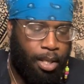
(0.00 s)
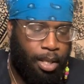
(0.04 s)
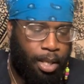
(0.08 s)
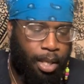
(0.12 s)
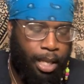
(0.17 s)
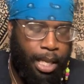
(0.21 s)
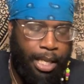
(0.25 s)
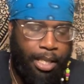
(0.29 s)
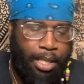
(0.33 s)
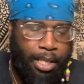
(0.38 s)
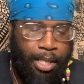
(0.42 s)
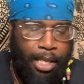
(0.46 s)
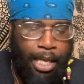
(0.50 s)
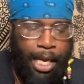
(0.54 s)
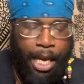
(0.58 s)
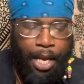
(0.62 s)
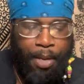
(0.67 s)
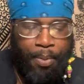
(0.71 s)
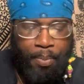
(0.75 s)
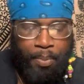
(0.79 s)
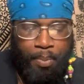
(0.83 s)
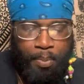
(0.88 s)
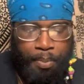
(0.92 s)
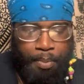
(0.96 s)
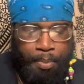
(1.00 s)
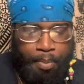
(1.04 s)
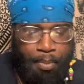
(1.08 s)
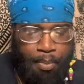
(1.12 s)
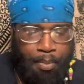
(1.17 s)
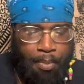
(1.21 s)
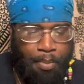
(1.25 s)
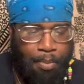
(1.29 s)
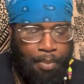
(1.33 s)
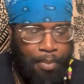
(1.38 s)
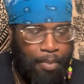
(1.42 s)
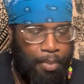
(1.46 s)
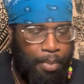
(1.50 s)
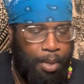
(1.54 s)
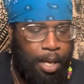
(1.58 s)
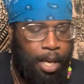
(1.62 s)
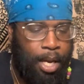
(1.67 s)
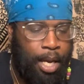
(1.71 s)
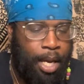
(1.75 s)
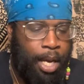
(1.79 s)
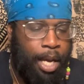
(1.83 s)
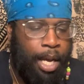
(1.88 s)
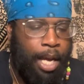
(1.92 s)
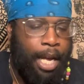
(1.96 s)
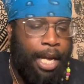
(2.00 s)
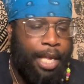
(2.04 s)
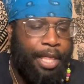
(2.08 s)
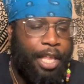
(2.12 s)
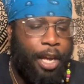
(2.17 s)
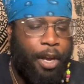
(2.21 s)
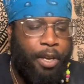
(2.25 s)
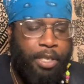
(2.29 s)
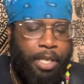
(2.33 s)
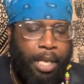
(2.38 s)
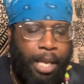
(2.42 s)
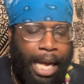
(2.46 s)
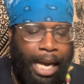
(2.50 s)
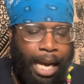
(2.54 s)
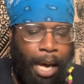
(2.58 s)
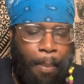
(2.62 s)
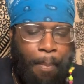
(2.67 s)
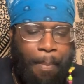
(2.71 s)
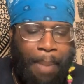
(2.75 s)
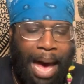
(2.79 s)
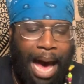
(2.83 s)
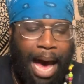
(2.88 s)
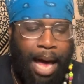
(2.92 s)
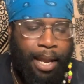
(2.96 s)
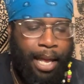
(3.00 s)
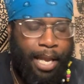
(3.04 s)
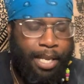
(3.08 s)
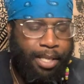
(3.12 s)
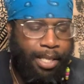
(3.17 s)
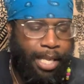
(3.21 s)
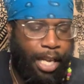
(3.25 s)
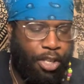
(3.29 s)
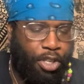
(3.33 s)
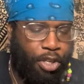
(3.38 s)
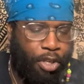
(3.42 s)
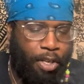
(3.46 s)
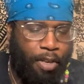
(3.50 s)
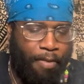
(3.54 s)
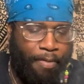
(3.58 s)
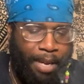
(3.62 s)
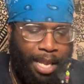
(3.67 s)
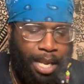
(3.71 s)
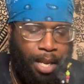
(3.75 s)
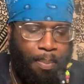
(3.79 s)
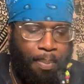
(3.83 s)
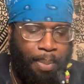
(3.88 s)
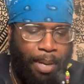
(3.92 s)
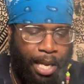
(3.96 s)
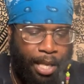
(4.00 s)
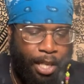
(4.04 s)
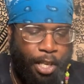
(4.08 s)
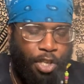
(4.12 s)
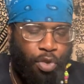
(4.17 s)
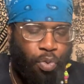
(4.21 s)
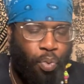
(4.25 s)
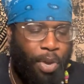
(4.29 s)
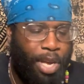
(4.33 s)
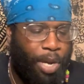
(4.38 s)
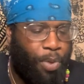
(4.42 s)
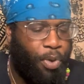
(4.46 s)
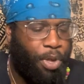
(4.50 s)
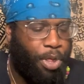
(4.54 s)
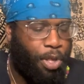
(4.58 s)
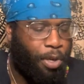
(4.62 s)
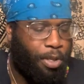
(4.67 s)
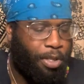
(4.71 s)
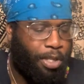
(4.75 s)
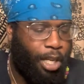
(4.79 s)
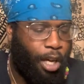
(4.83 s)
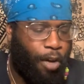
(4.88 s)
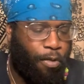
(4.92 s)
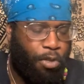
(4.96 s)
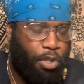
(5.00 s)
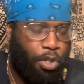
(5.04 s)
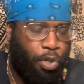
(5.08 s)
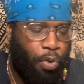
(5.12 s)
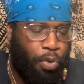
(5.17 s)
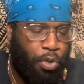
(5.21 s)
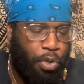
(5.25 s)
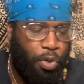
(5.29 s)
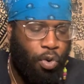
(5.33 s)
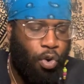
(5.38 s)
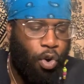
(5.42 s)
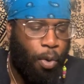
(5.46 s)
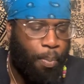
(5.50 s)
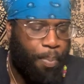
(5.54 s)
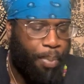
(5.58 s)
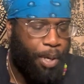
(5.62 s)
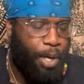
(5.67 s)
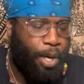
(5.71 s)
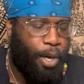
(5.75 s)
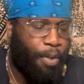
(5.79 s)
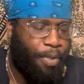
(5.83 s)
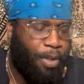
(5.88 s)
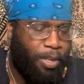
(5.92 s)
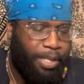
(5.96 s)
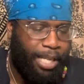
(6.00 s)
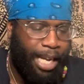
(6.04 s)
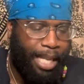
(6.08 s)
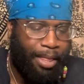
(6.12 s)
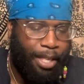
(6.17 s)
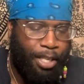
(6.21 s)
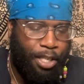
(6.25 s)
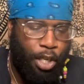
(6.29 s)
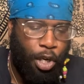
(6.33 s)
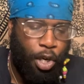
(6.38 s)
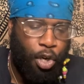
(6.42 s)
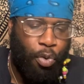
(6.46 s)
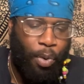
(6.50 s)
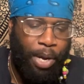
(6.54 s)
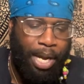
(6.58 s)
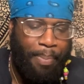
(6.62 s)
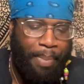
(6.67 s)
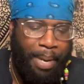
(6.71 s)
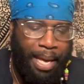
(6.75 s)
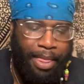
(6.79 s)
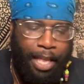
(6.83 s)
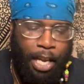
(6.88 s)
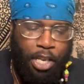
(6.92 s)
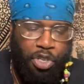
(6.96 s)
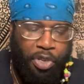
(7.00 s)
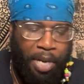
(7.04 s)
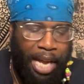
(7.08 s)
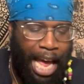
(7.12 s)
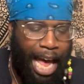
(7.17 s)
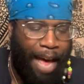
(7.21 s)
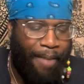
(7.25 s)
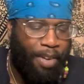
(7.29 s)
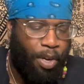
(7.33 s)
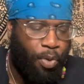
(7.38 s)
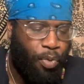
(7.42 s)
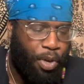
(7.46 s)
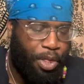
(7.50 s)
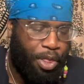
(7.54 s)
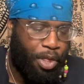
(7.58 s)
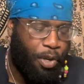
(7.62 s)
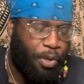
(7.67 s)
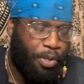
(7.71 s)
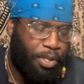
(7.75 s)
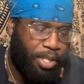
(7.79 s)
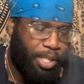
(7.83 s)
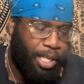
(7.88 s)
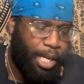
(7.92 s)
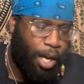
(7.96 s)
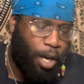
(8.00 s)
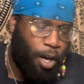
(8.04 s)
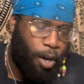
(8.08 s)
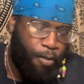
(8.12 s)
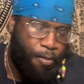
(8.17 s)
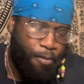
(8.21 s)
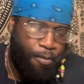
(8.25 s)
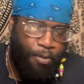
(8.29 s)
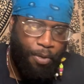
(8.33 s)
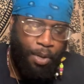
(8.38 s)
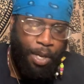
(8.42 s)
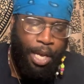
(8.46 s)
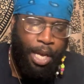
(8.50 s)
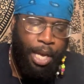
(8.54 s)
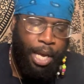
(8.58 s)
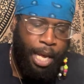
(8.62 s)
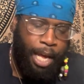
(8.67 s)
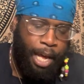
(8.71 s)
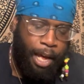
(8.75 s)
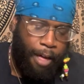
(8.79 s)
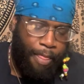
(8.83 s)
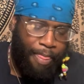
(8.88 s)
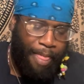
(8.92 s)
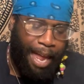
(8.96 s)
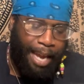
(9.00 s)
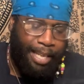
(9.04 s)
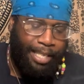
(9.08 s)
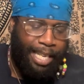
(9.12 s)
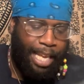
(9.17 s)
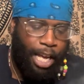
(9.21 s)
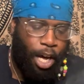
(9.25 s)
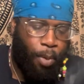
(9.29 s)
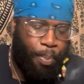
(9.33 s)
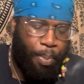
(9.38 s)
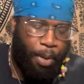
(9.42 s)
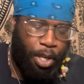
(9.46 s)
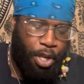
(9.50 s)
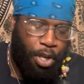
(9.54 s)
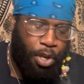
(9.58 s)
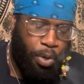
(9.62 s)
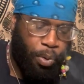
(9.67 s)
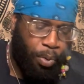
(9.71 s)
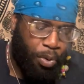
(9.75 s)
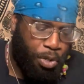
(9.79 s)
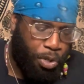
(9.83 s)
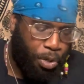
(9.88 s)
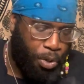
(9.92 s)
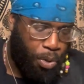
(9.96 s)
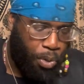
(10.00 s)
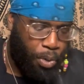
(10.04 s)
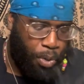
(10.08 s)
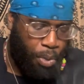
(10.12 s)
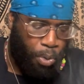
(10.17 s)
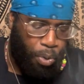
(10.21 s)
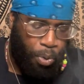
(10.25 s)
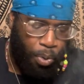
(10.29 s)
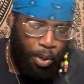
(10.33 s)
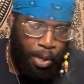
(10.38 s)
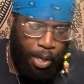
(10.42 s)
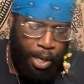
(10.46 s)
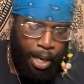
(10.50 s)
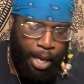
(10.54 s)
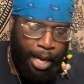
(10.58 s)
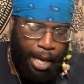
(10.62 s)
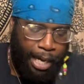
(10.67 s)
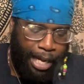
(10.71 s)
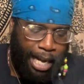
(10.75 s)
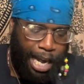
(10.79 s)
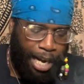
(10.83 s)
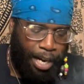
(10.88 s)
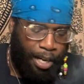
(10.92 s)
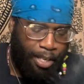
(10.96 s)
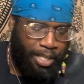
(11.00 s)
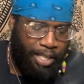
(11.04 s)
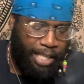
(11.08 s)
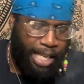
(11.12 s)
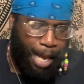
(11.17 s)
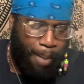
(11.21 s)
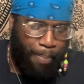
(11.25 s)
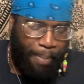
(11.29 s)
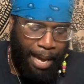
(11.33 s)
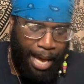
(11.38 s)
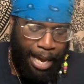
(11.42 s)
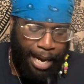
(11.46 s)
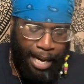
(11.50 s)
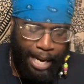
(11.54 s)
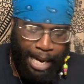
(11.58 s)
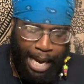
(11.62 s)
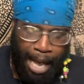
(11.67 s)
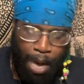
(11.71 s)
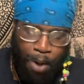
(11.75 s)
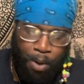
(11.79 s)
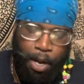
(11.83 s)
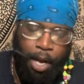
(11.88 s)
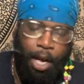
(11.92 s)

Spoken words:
let's see. There's like a balance that you're developing this week with yourself too, Scorpio. There's like this agreement that you're having with yourself that is helping you to kind of step in and out